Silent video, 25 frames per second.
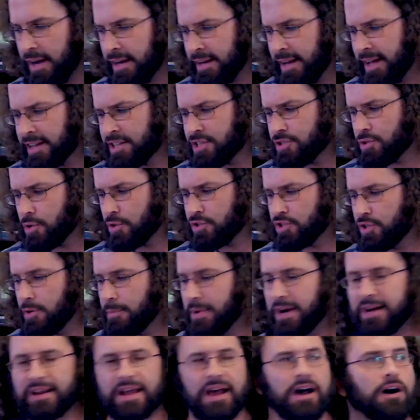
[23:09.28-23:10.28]
I'd like to talk to you
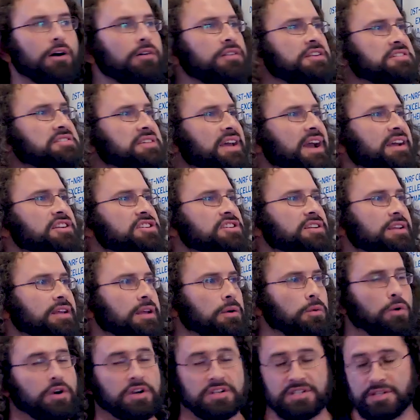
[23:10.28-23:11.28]
about how this
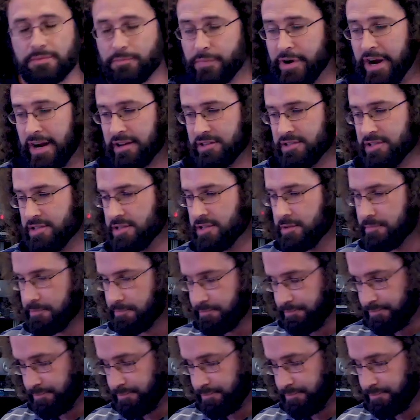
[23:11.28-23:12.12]
actually works in practice.